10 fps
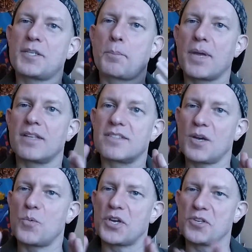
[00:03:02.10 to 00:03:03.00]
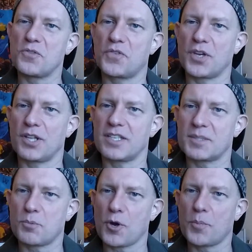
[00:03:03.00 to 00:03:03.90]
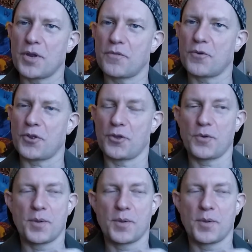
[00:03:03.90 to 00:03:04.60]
Depends on what you feel is appropriate for you.